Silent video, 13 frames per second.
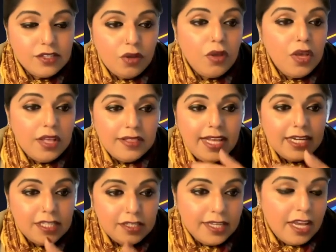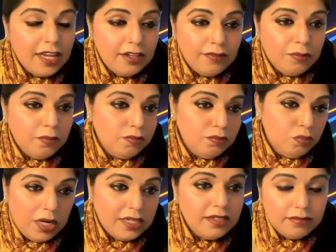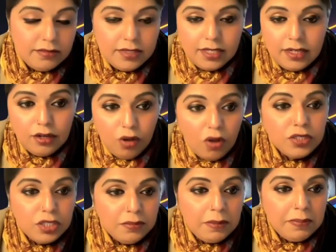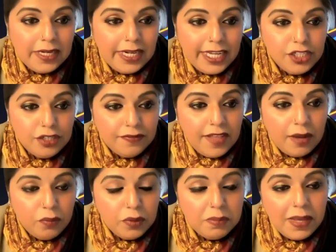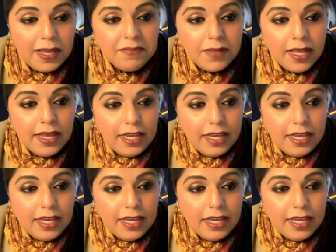So that is kind of what the long-term implication of that would be.